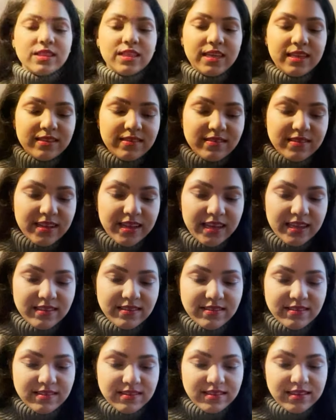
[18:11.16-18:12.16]
these
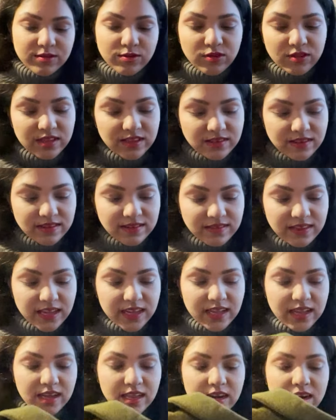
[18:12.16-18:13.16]
days. So this is the
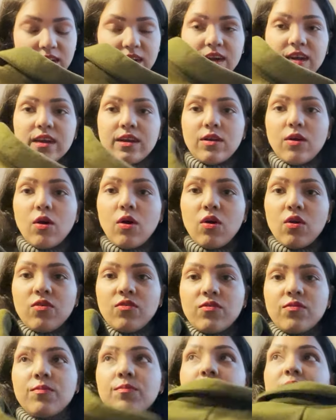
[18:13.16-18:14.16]
color of
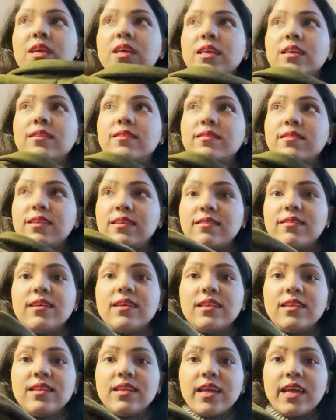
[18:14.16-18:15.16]
the
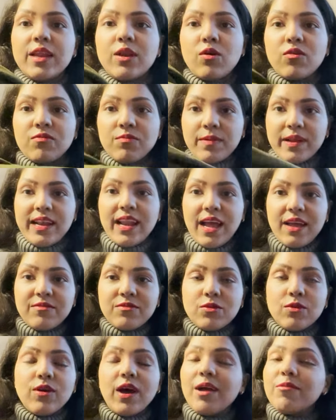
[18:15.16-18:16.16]
season and of my life.
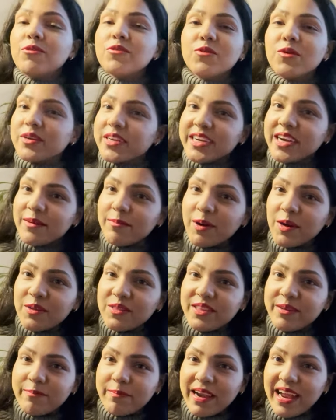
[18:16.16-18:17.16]
So I was talking about
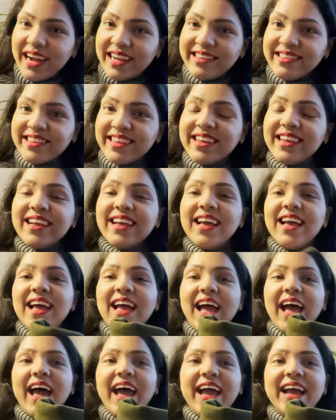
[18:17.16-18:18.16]
the plants,
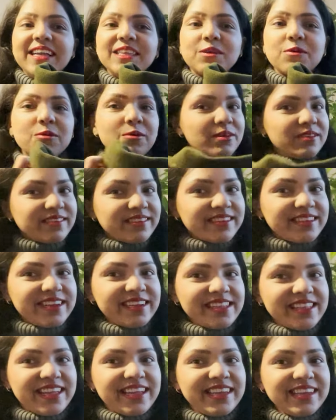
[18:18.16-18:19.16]
and
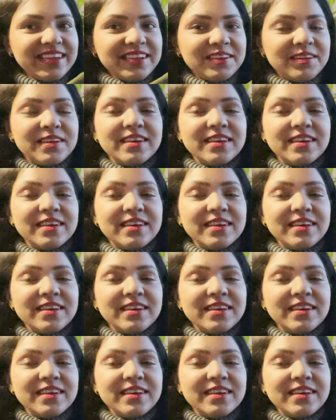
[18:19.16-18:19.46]
coincidentally